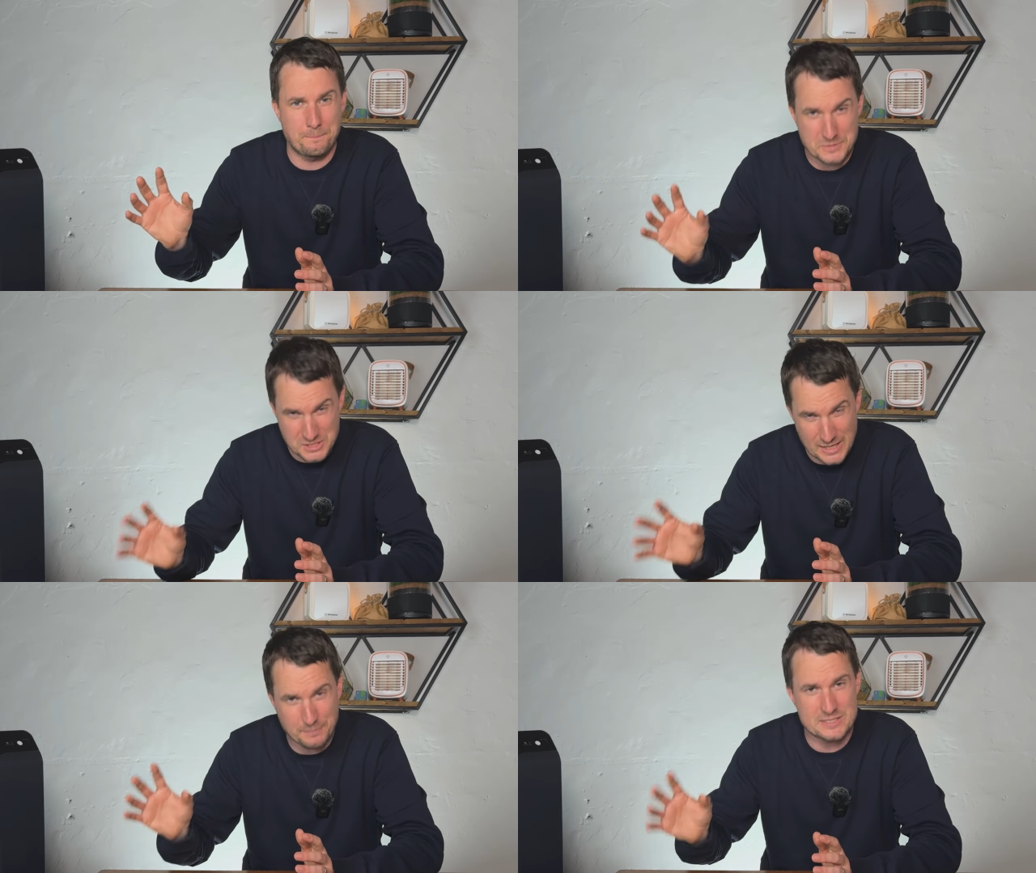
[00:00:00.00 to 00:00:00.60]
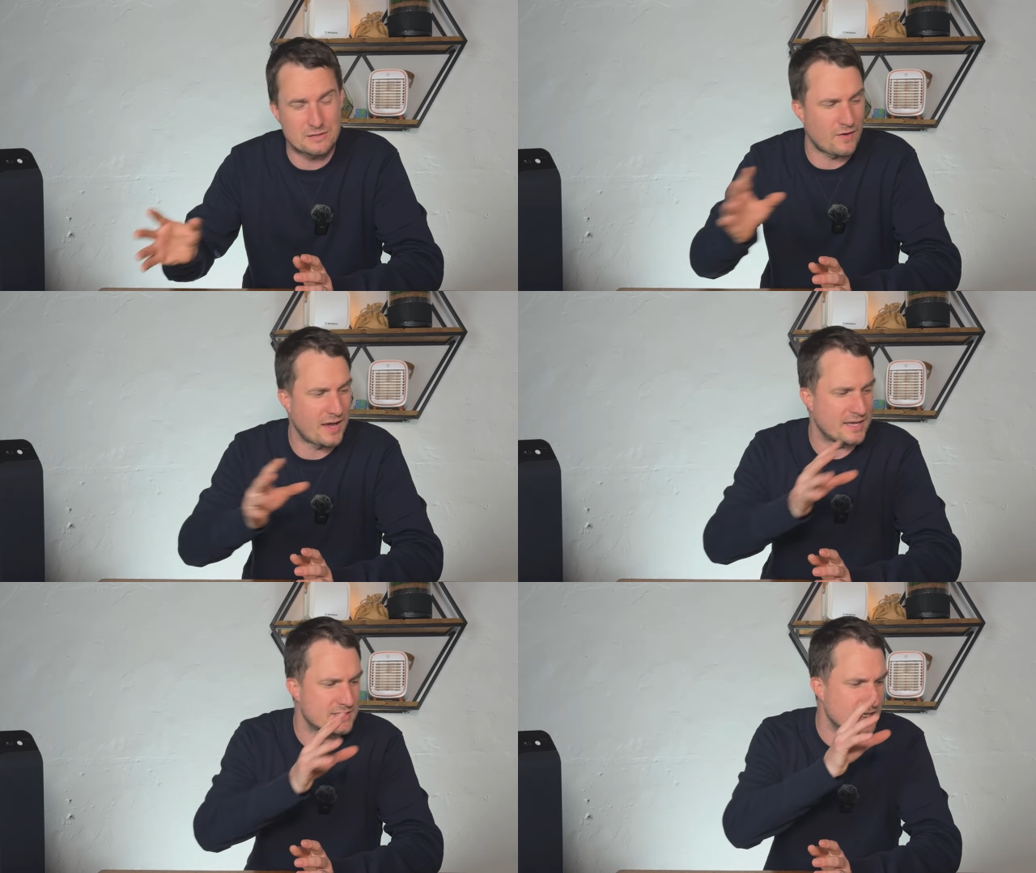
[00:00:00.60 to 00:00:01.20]
cheapest
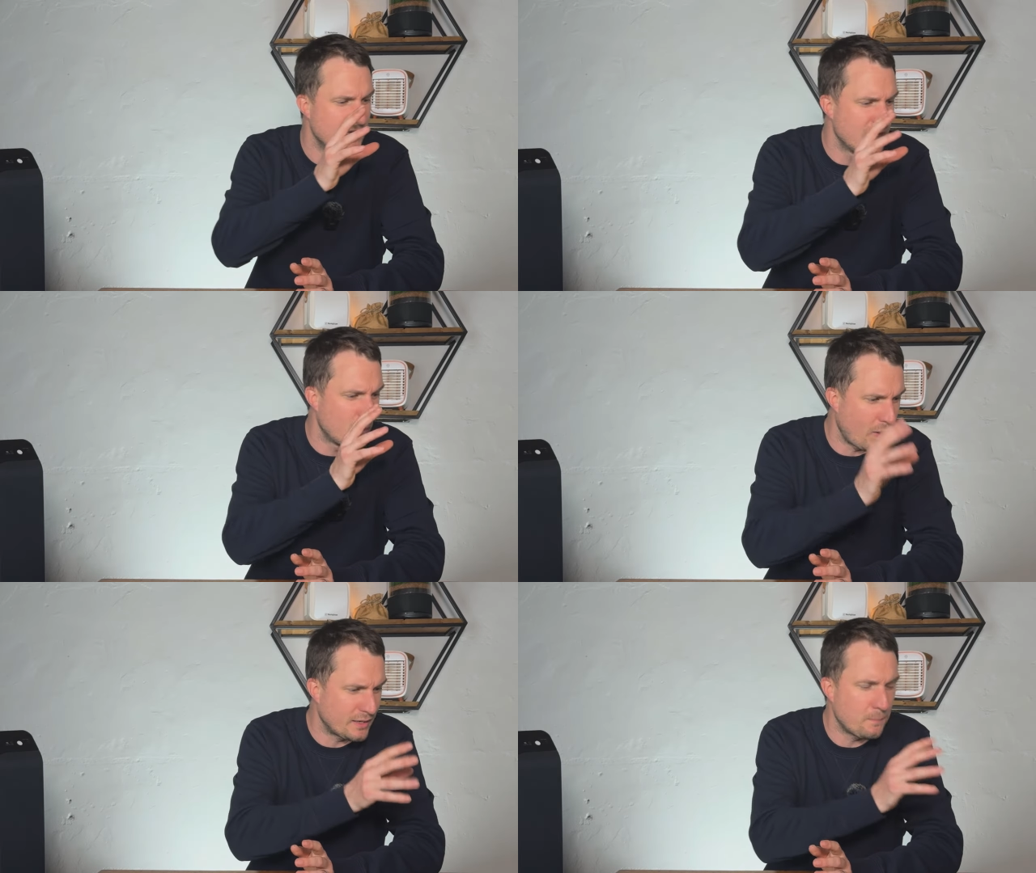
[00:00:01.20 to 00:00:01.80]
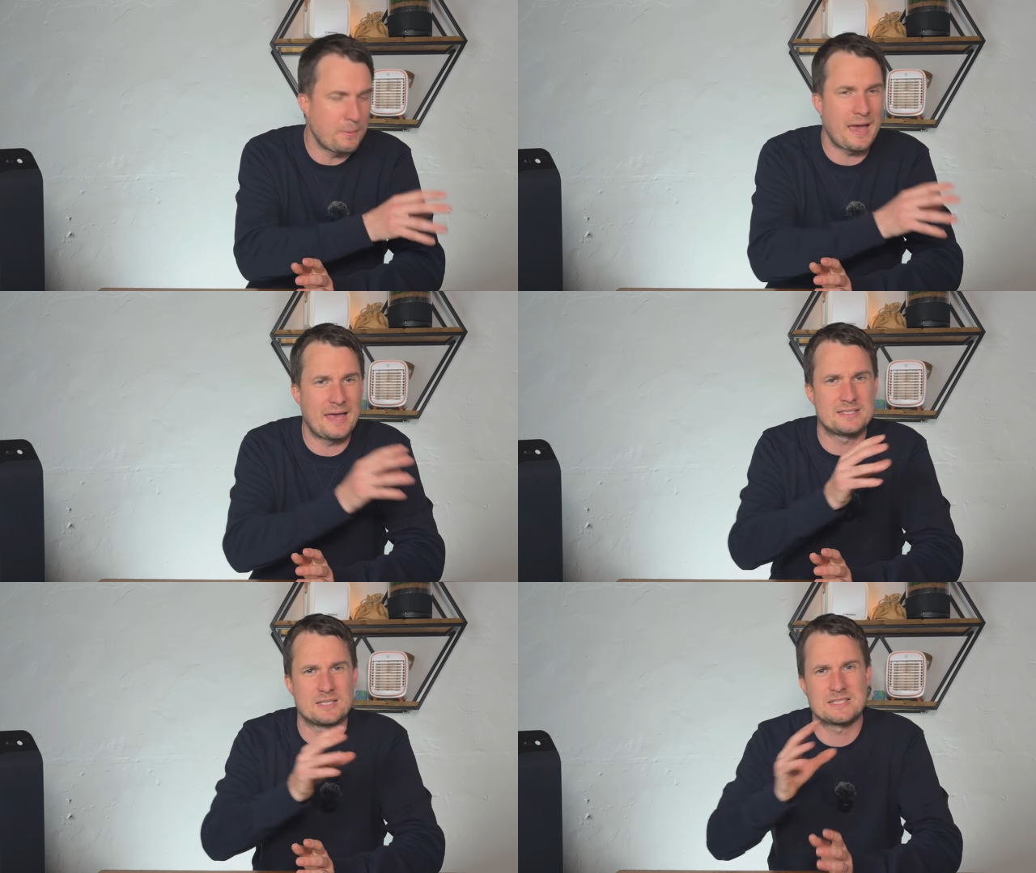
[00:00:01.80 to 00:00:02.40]
device when
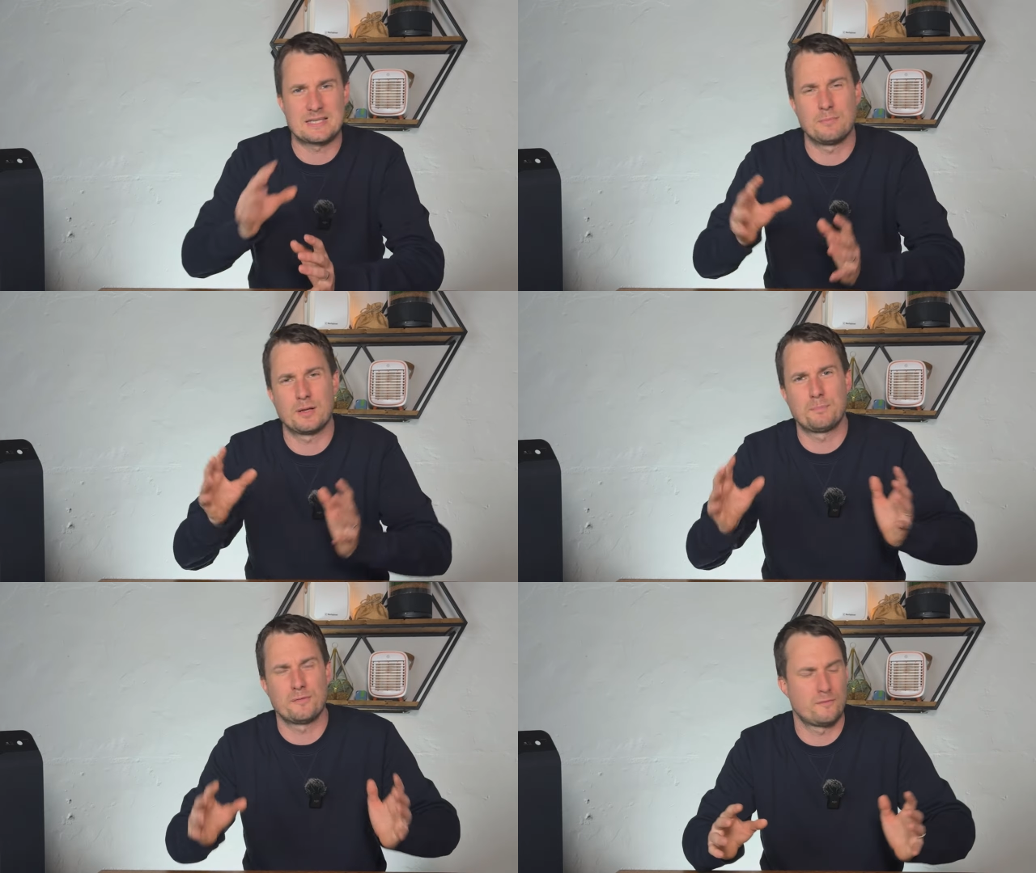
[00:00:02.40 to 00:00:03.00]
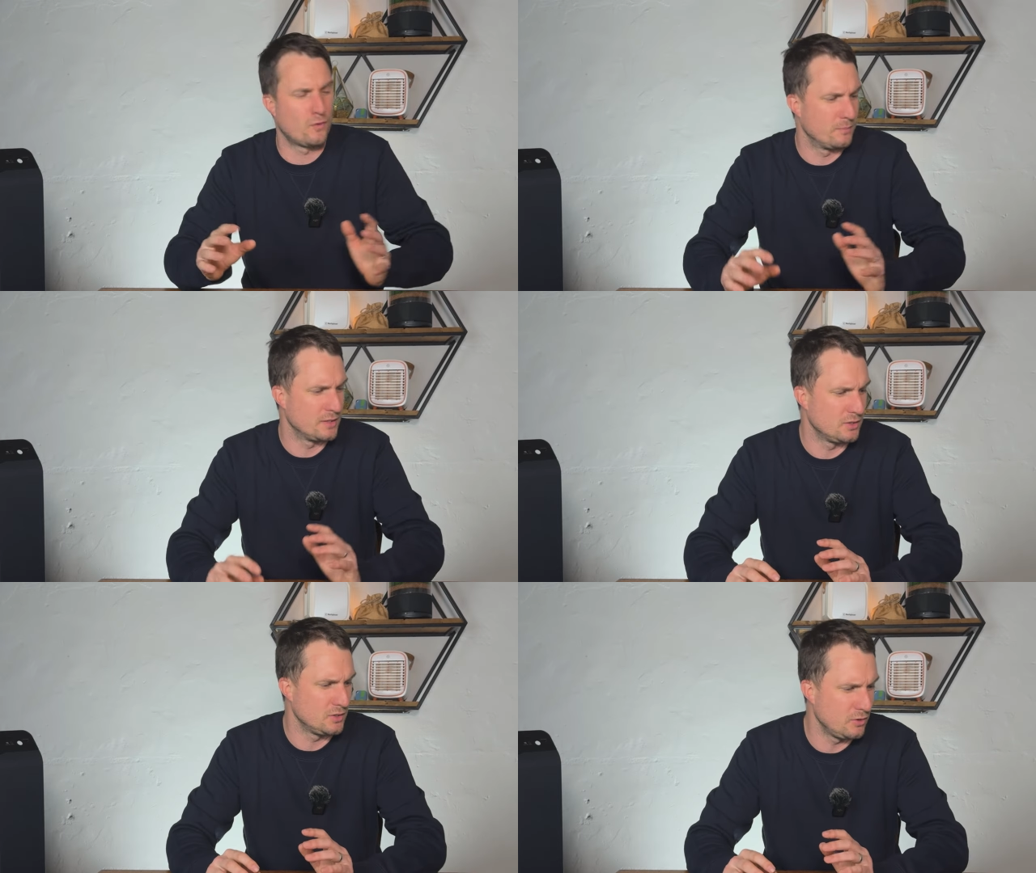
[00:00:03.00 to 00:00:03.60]
compared to similar
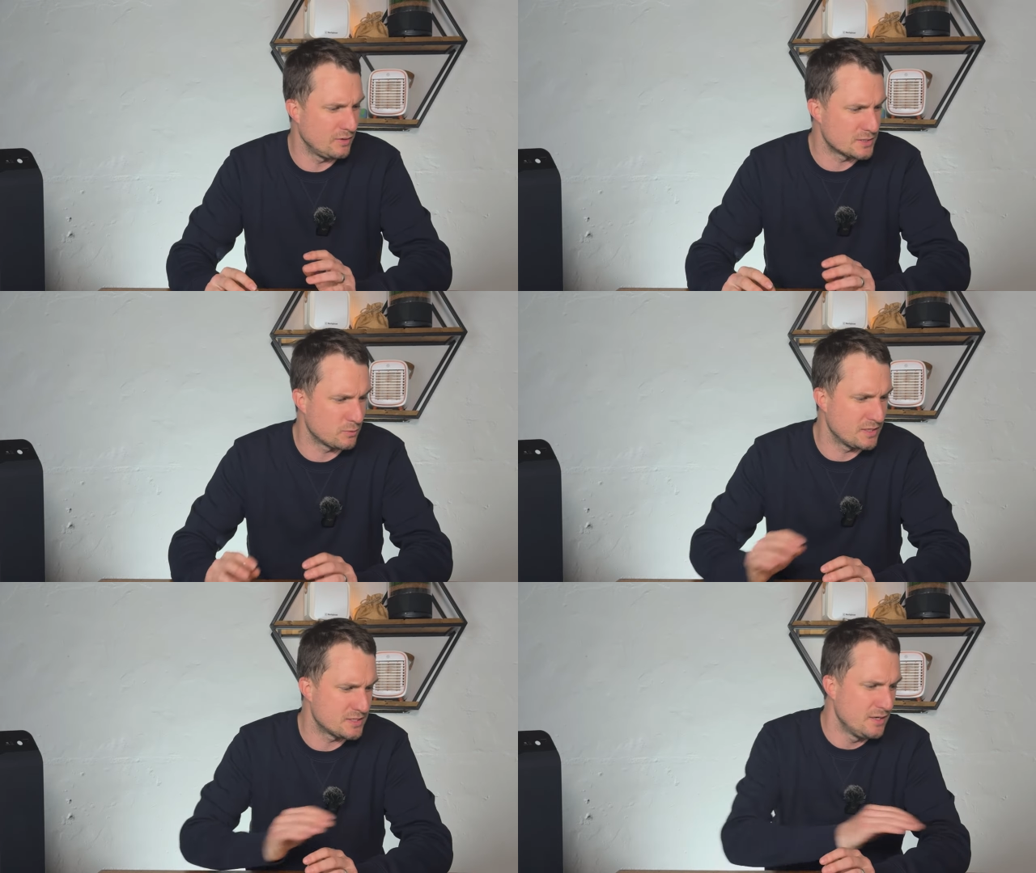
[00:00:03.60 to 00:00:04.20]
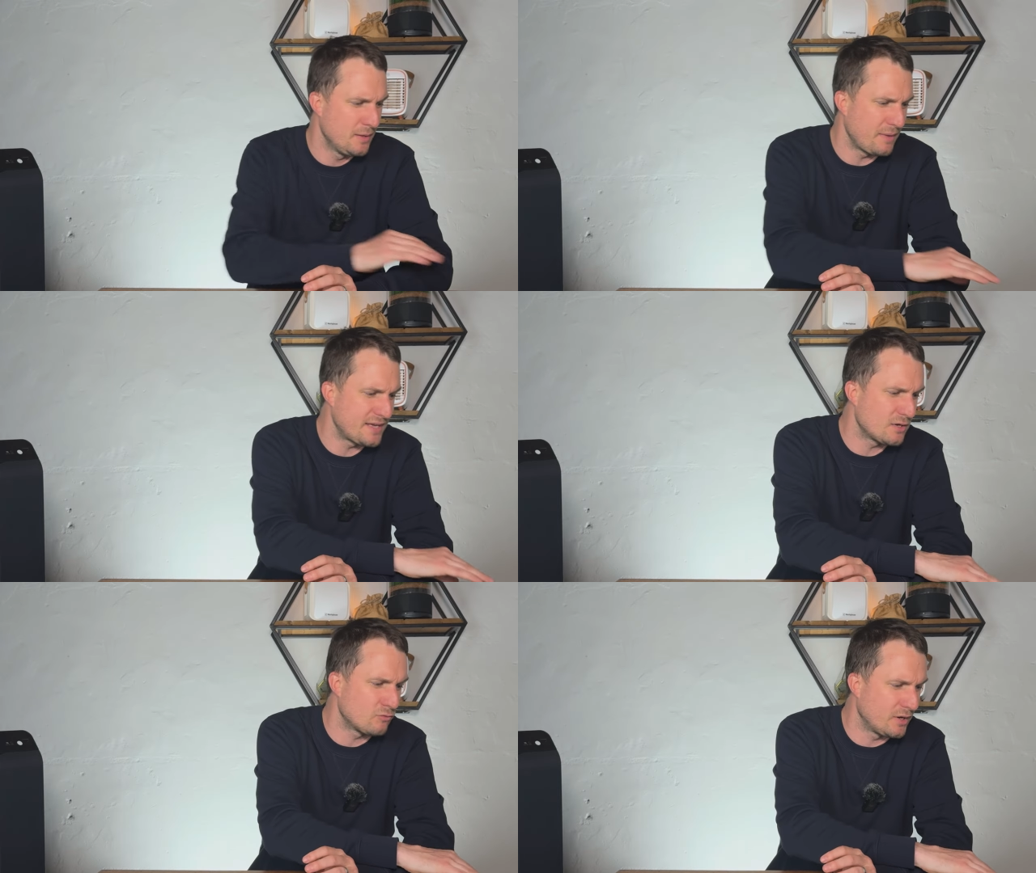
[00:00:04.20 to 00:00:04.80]
performing units, which
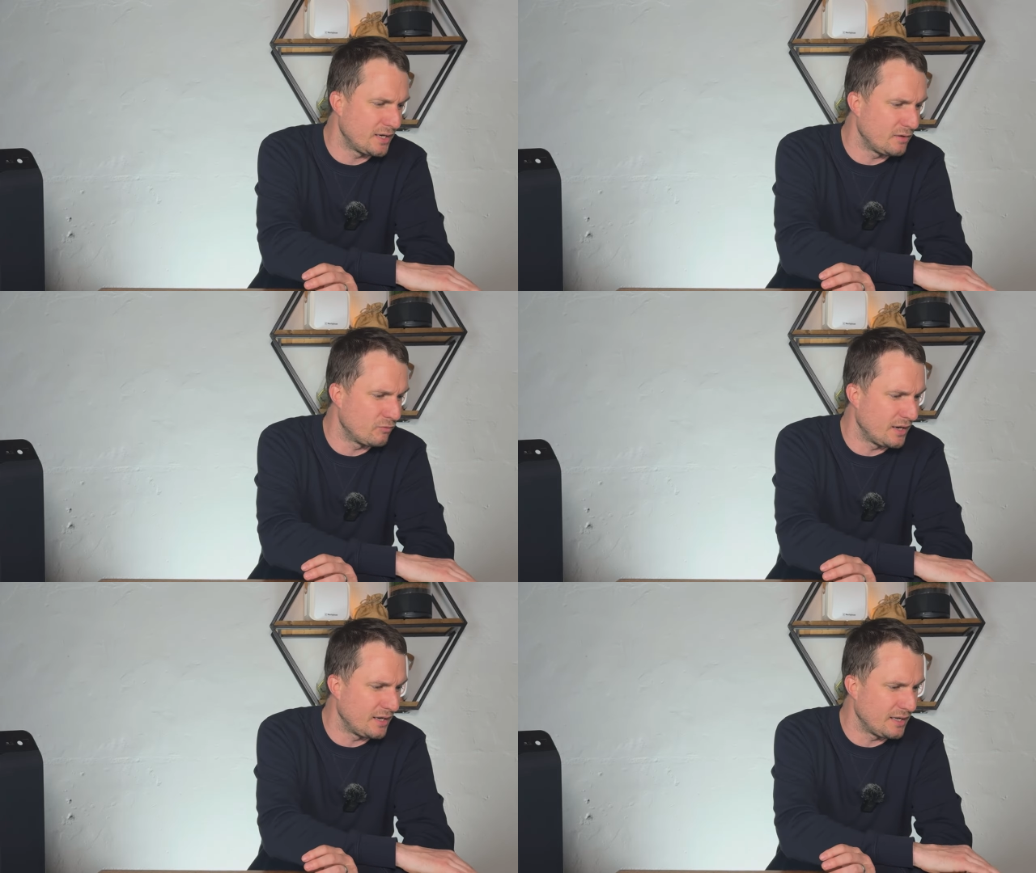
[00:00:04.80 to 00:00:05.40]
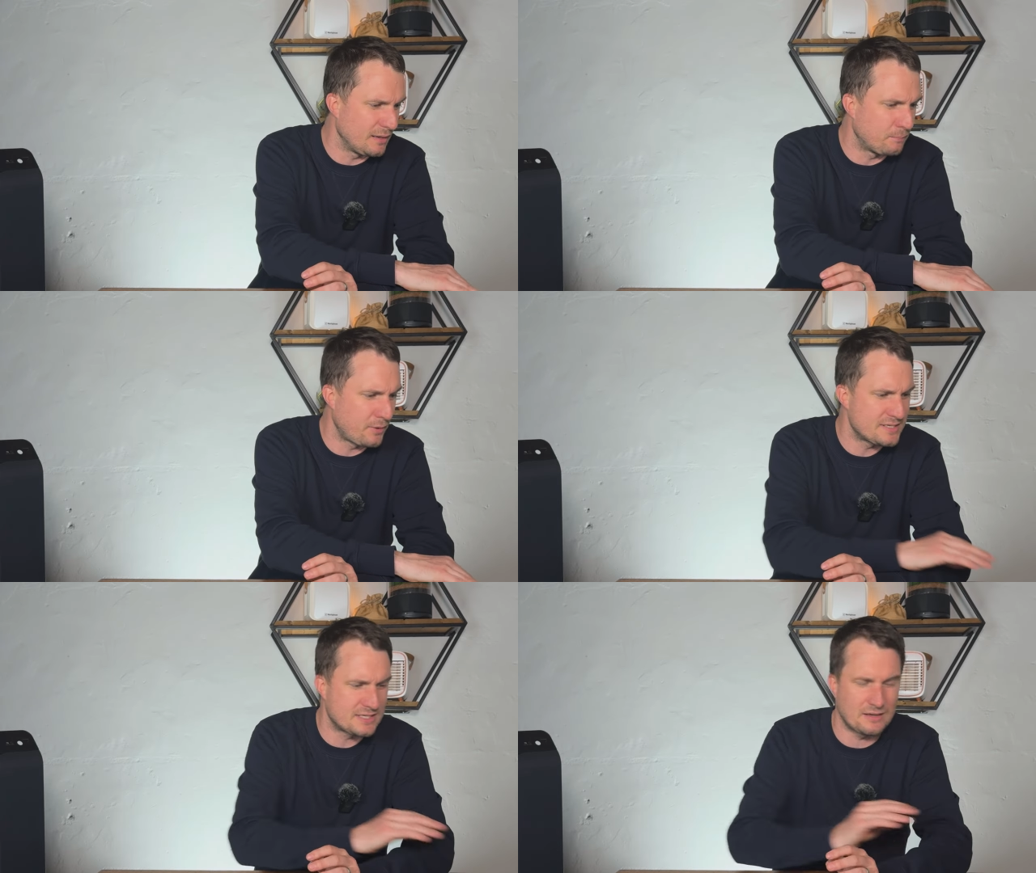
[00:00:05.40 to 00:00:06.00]
makes it really, really
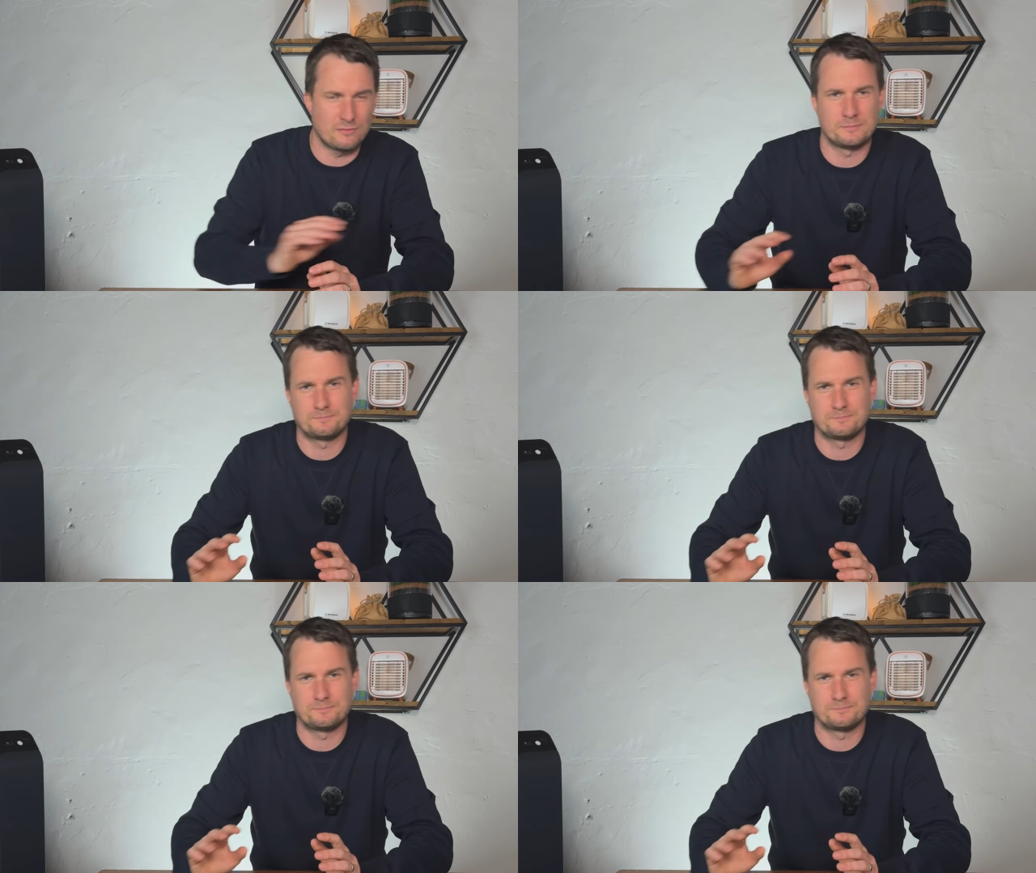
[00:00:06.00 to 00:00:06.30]
impressive.